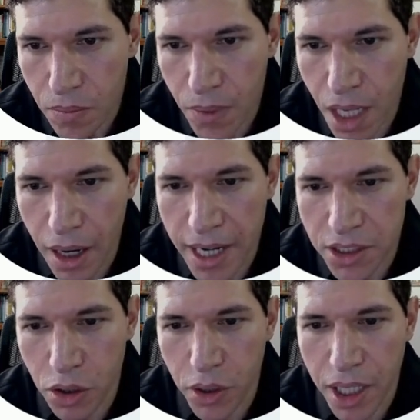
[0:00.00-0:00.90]
All right,
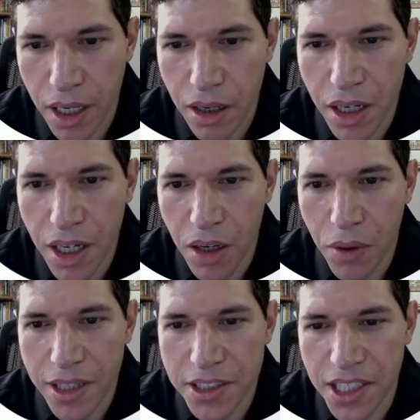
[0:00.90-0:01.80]
so here
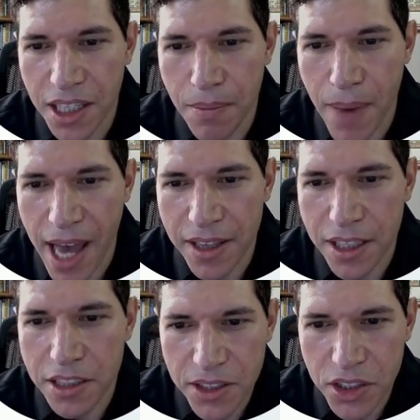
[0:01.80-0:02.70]
we can see the
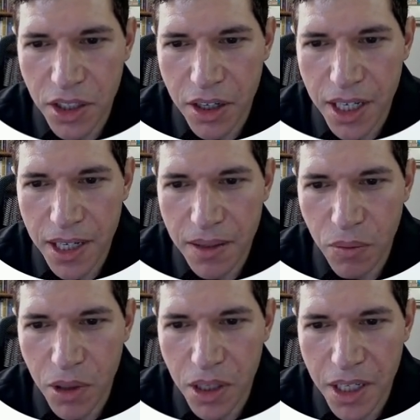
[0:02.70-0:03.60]
madness started
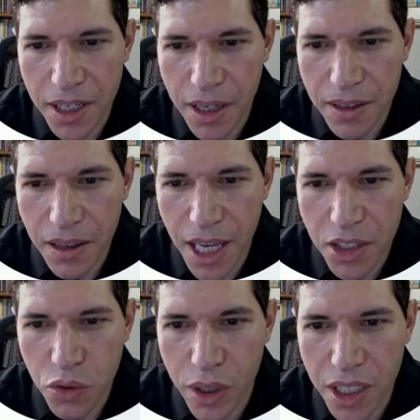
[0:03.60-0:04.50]
really at
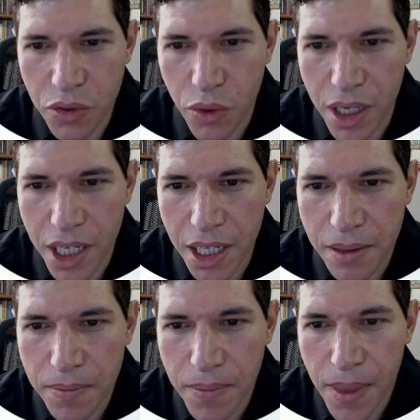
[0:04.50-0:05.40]
late 2020
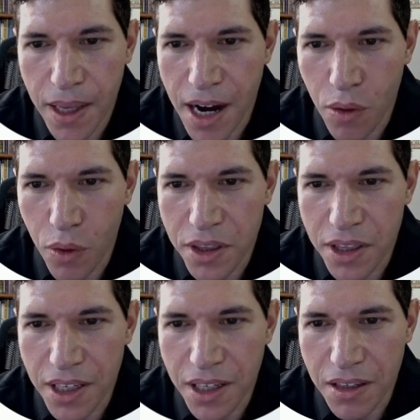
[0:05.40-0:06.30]
with
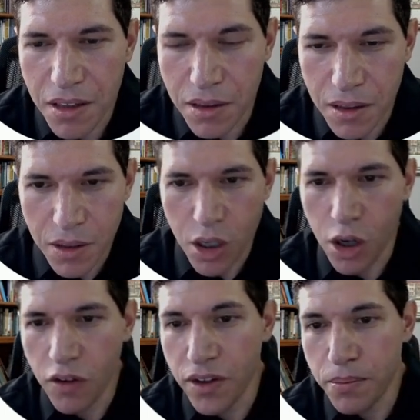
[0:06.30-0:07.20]
the
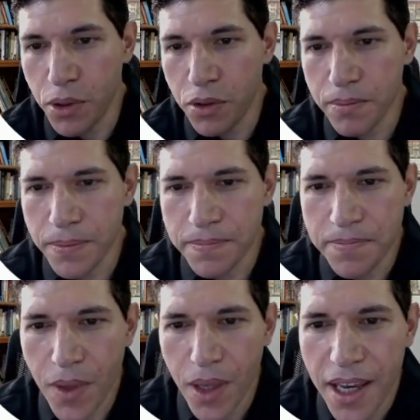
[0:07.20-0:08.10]
COVID boom.
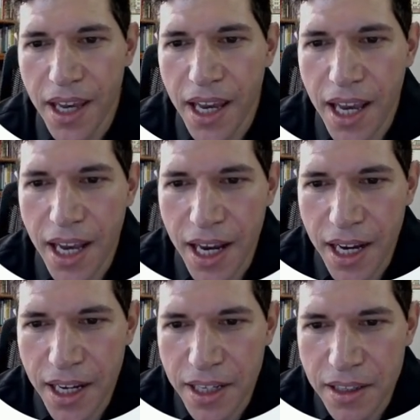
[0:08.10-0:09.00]

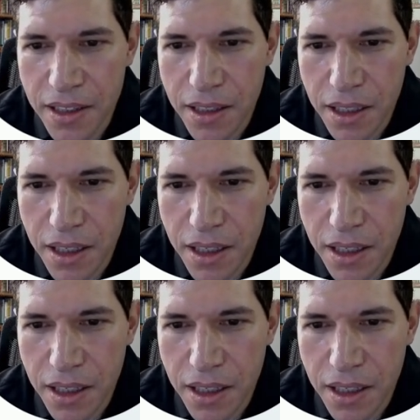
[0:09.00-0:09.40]
And